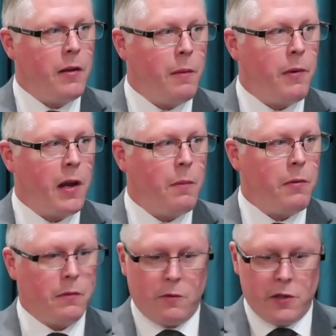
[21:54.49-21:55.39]
They pick up
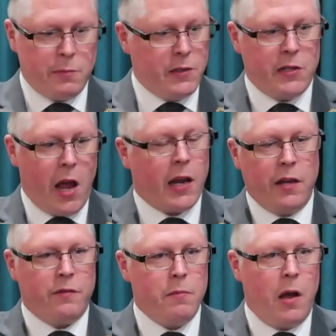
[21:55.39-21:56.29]
a Christmas
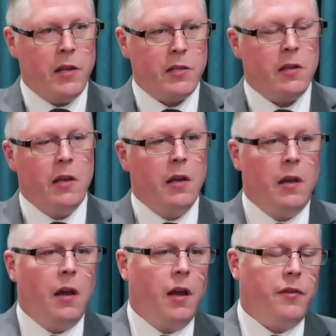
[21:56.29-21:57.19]
stocking from okay. us.
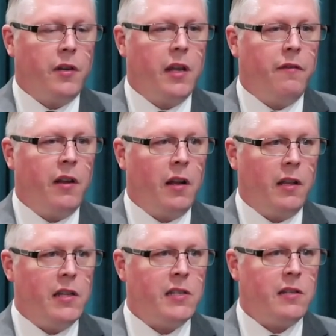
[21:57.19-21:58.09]
Uh, they're giving a
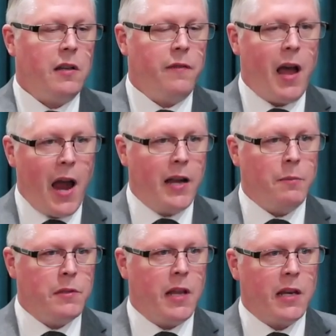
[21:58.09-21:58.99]
list of
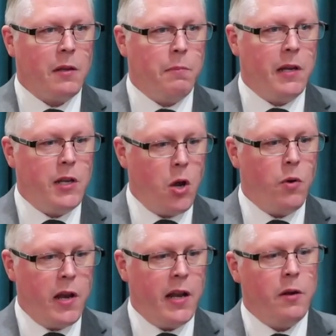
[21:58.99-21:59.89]
items that can be
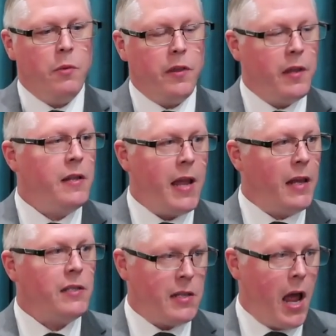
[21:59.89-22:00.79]
donated within
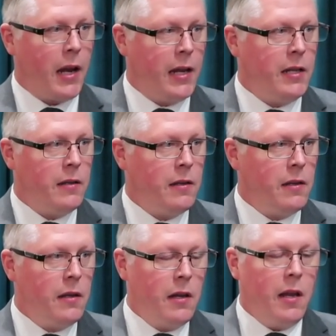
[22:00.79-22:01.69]
that stocking,
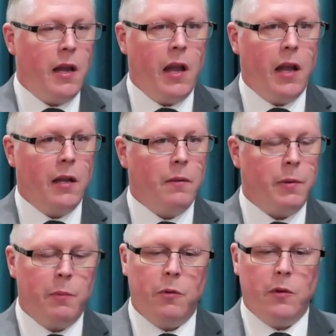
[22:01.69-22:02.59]
and the
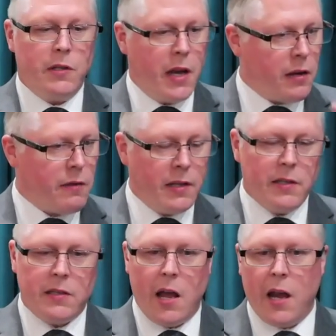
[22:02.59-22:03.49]
people will decorate
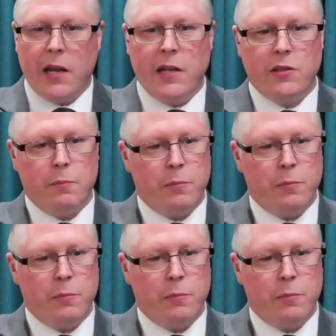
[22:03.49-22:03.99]
the stockings.